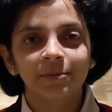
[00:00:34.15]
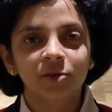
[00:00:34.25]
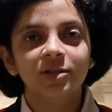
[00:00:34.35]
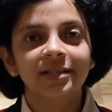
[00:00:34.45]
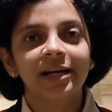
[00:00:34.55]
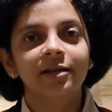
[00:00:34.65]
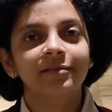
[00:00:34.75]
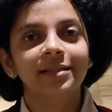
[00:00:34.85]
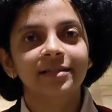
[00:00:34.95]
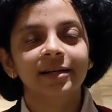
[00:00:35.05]
because I had
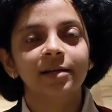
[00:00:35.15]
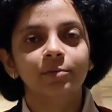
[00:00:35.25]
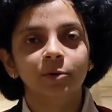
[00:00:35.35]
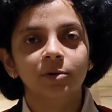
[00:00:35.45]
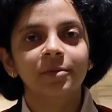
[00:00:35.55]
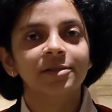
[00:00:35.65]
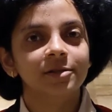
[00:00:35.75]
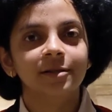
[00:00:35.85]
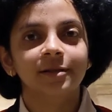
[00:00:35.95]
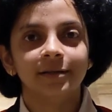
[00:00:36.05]
queenside pawn
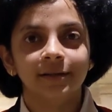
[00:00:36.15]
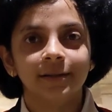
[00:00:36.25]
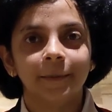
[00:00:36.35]
maturity.